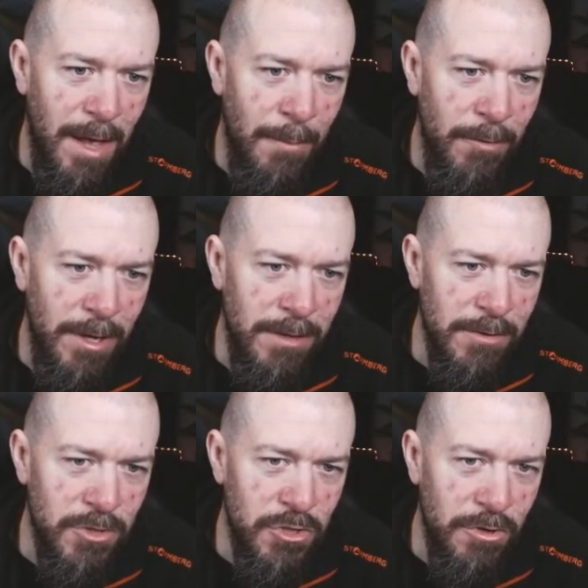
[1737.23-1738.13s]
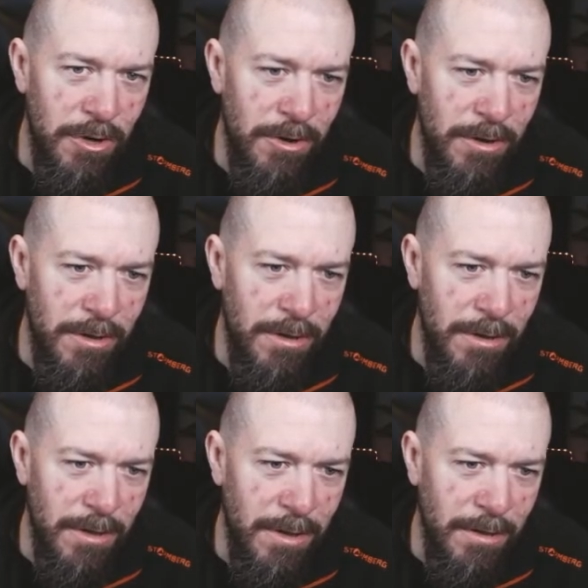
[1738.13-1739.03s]
I'm really not sure
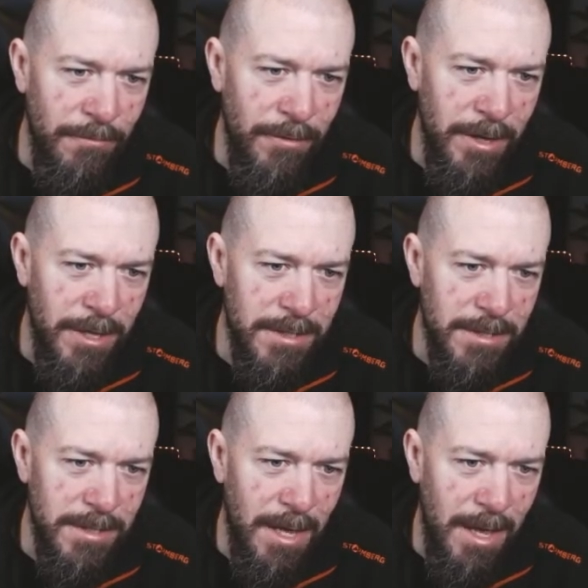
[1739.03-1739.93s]
if it is